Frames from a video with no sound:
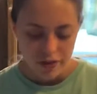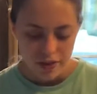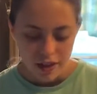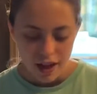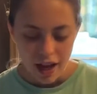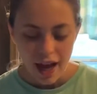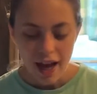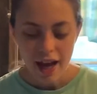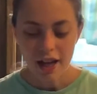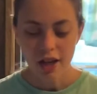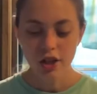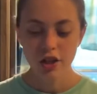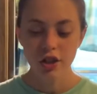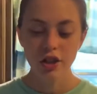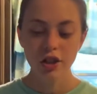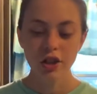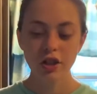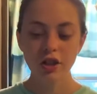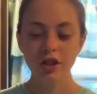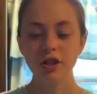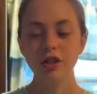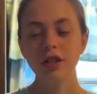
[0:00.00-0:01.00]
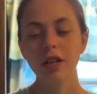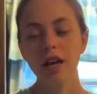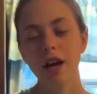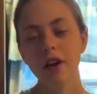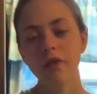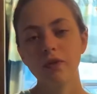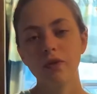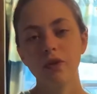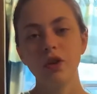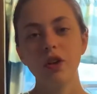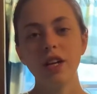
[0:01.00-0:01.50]
And you're gonna do
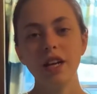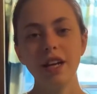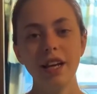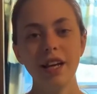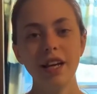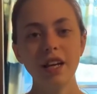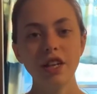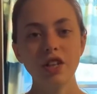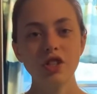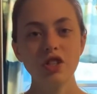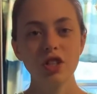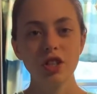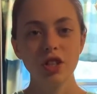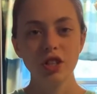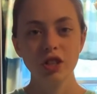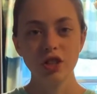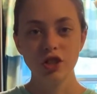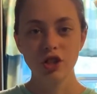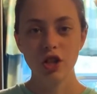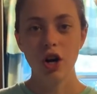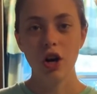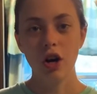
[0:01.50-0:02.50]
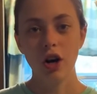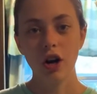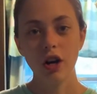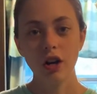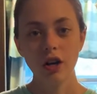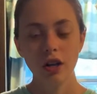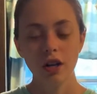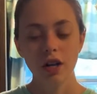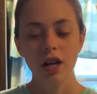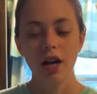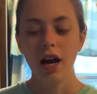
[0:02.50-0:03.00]
that for each
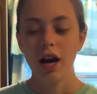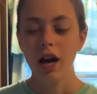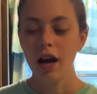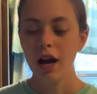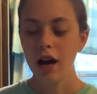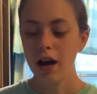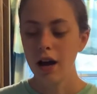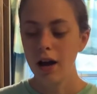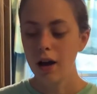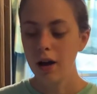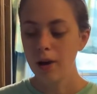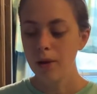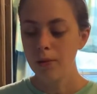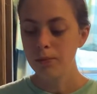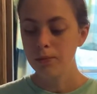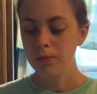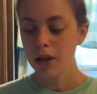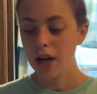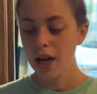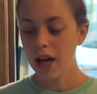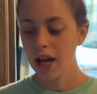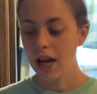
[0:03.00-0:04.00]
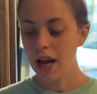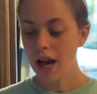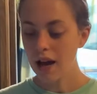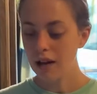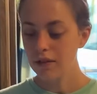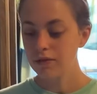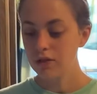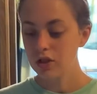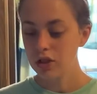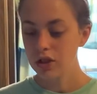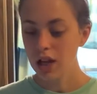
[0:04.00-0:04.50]
jar. And
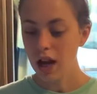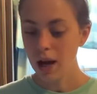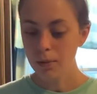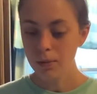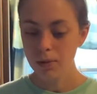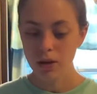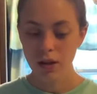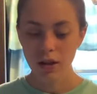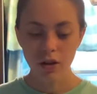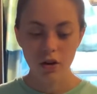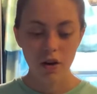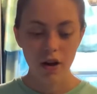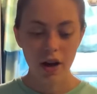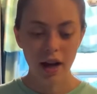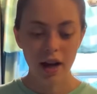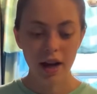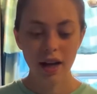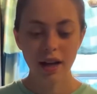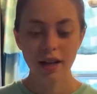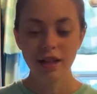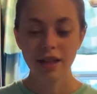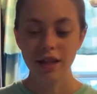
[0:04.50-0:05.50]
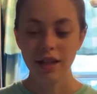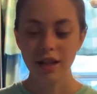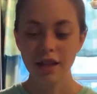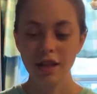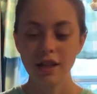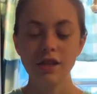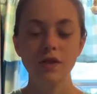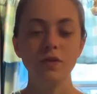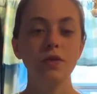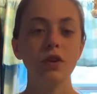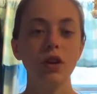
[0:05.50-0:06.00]
after I'm gonna go ahead and get
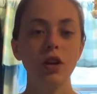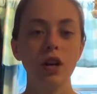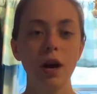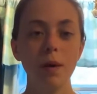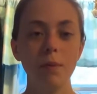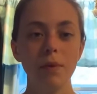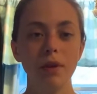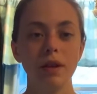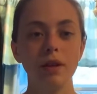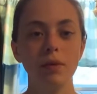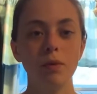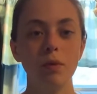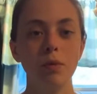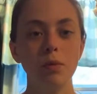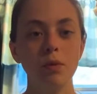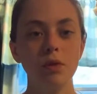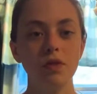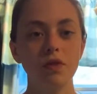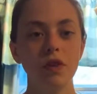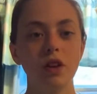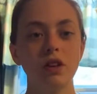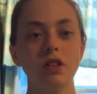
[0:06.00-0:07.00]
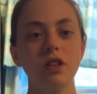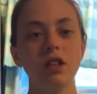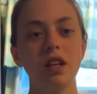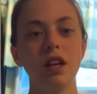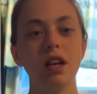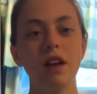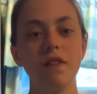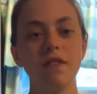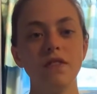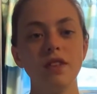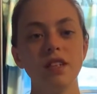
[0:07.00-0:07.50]
these filled up, and then we'll move on to the
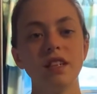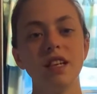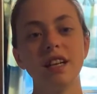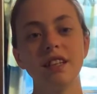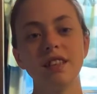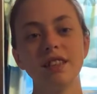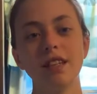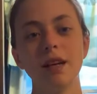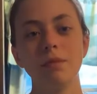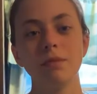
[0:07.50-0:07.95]
next step.